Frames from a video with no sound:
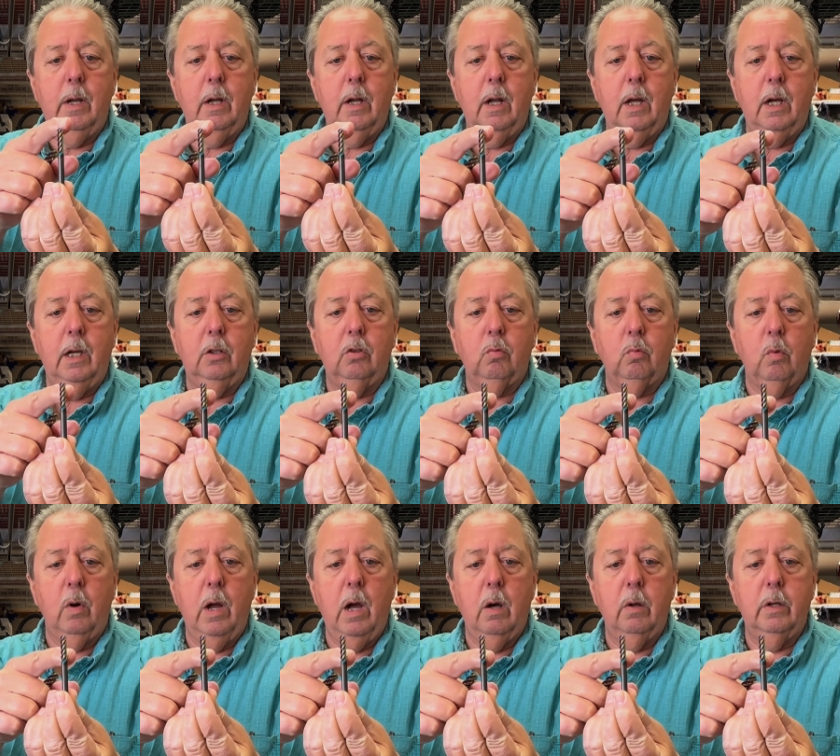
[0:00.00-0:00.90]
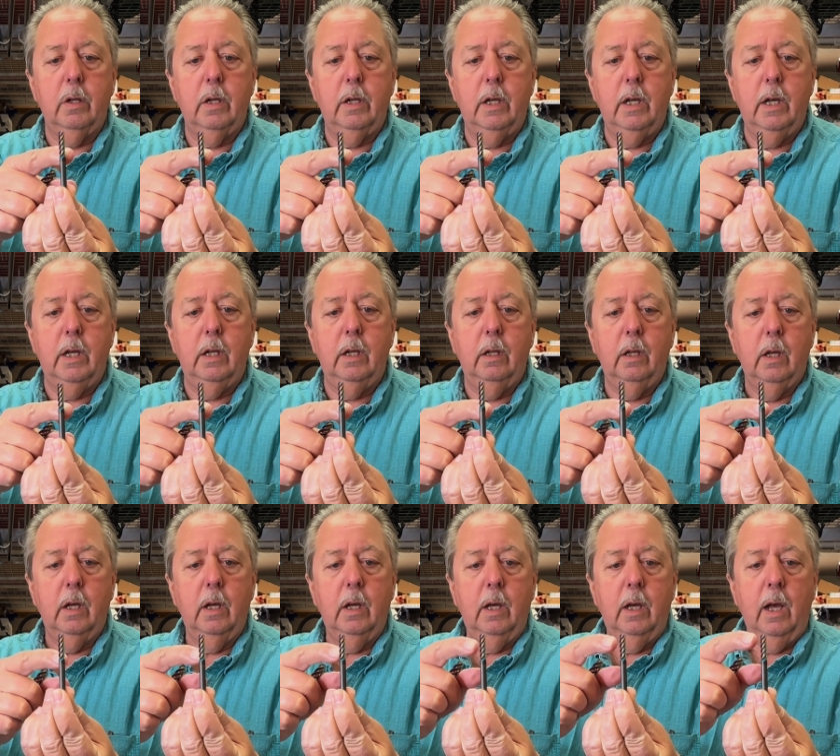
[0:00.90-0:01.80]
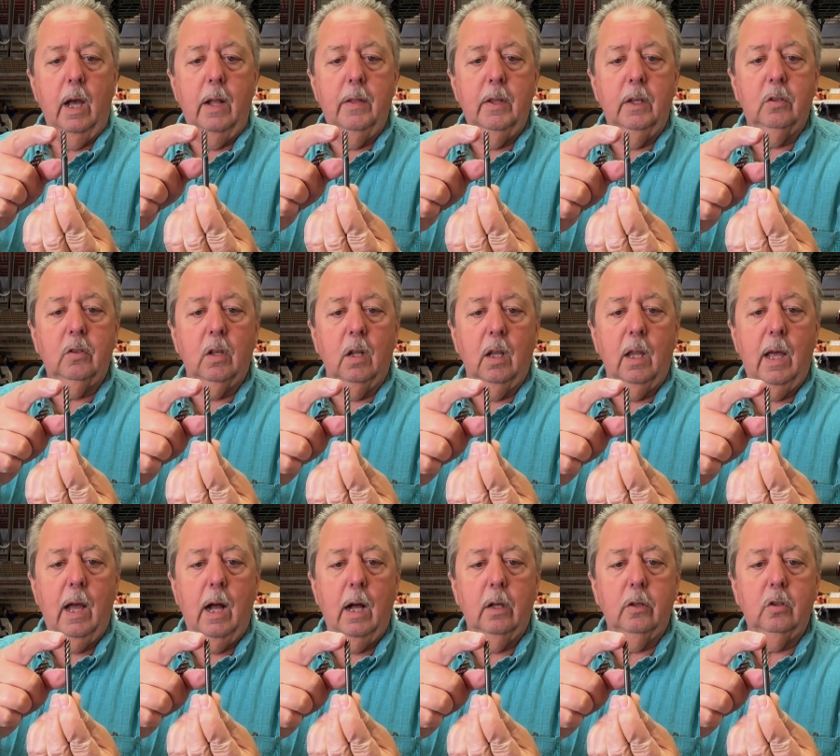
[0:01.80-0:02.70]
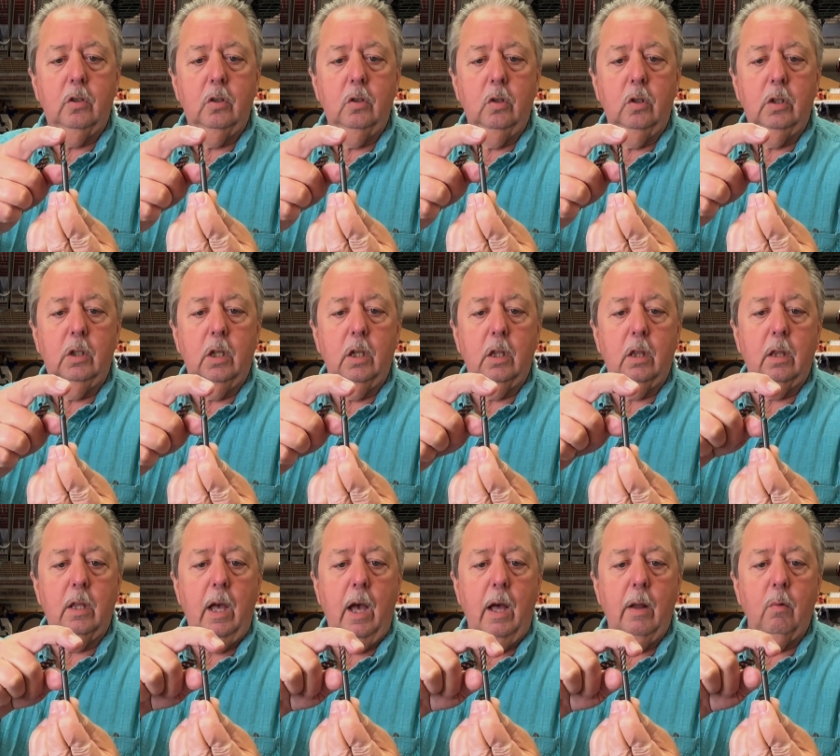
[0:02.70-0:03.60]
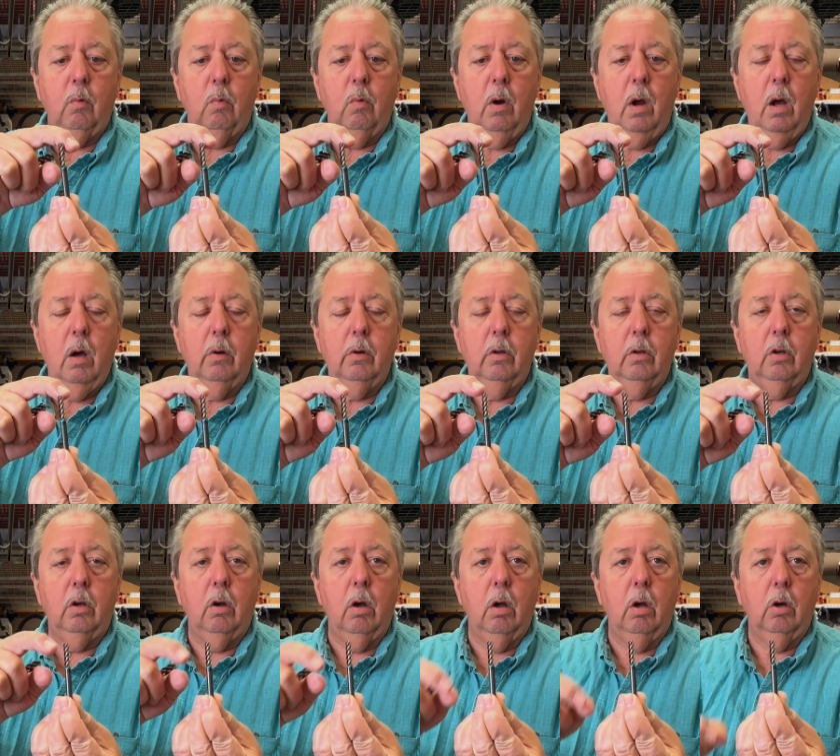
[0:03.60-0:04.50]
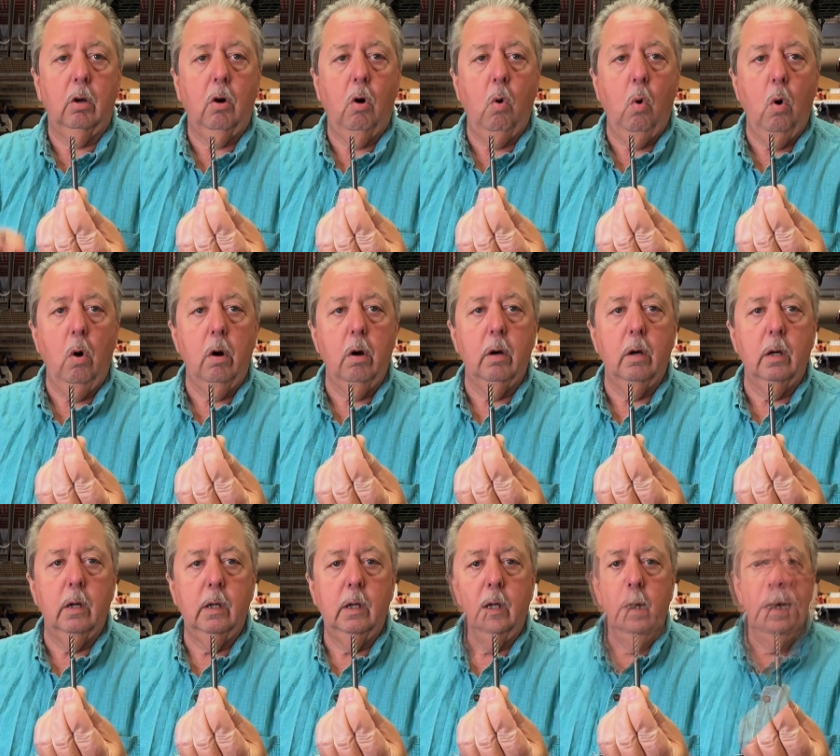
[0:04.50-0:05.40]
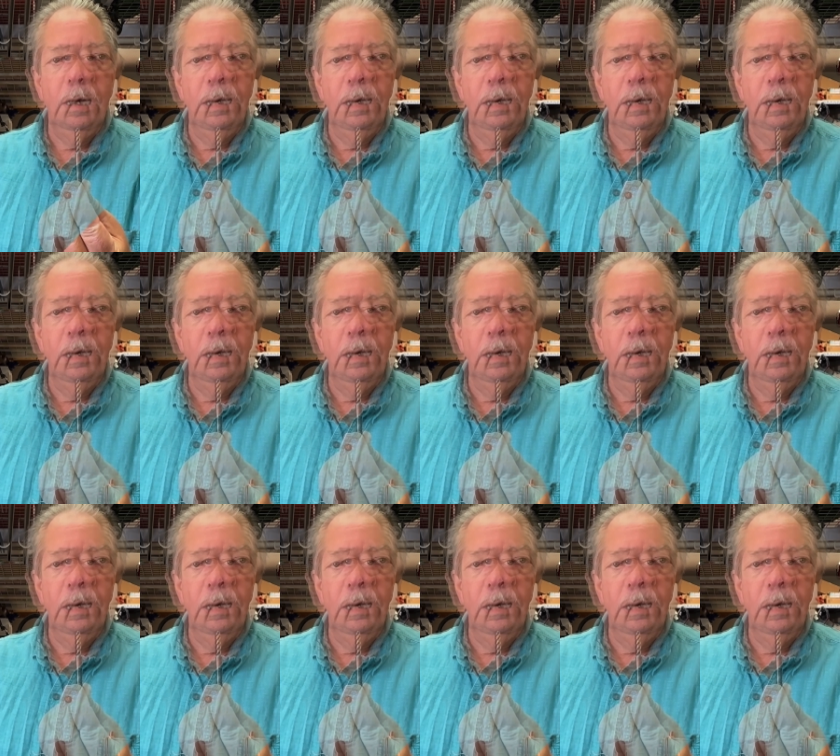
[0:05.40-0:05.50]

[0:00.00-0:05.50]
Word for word: and a nice rounded end, and this allows you to get that rounded corner.